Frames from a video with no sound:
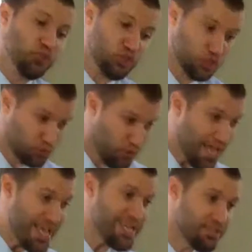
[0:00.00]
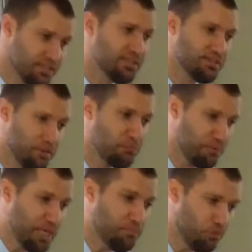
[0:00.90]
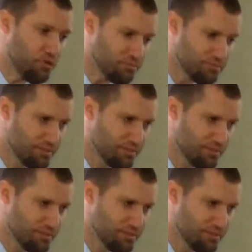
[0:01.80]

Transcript: restrain people.